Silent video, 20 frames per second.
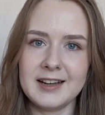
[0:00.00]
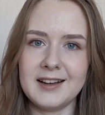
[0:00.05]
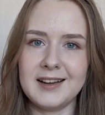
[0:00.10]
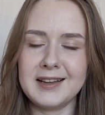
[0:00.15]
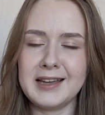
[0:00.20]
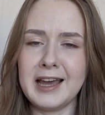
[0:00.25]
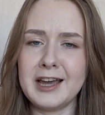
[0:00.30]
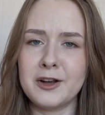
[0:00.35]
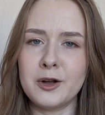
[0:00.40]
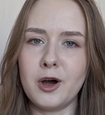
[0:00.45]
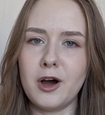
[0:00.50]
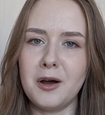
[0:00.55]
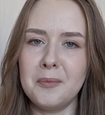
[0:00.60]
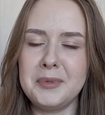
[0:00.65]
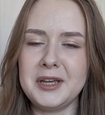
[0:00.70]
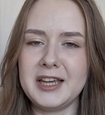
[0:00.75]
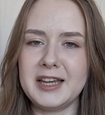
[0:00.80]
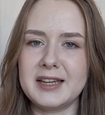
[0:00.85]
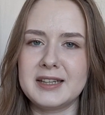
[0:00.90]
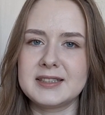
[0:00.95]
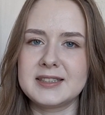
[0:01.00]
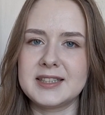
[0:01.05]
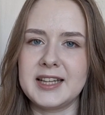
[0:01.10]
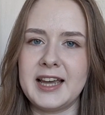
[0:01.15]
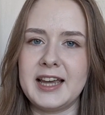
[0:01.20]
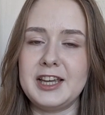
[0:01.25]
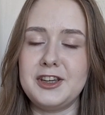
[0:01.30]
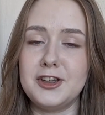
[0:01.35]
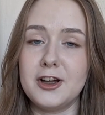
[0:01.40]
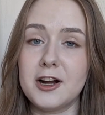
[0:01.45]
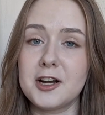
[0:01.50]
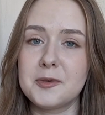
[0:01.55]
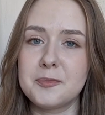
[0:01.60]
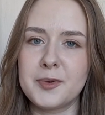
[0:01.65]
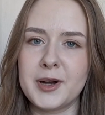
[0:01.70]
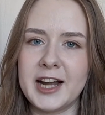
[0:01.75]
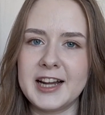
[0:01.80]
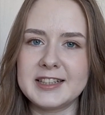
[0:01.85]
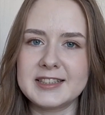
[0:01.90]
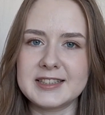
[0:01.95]
Again, Hobby is a yarn
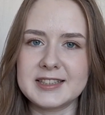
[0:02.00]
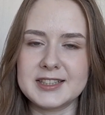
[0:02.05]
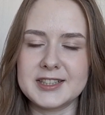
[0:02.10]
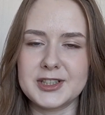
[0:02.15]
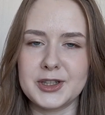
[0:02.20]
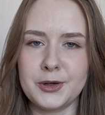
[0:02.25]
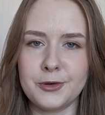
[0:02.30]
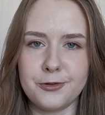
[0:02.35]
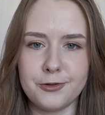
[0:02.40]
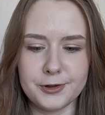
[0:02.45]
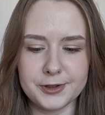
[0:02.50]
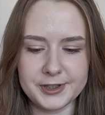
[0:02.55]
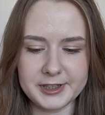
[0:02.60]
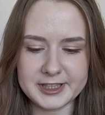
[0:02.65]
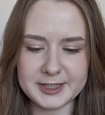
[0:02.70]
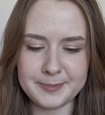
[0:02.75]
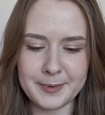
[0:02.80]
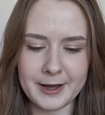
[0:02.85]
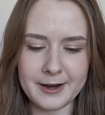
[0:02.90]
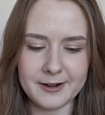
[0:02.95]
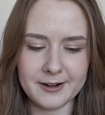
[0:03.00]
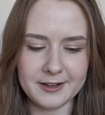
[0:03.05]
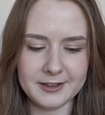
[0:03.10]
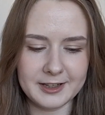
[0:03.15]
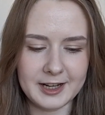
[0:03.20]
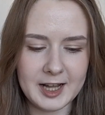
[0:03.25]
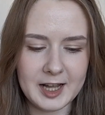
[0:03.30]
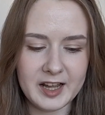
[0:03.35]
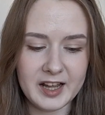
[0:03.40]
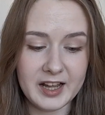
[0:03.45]
brand, so for this pattern,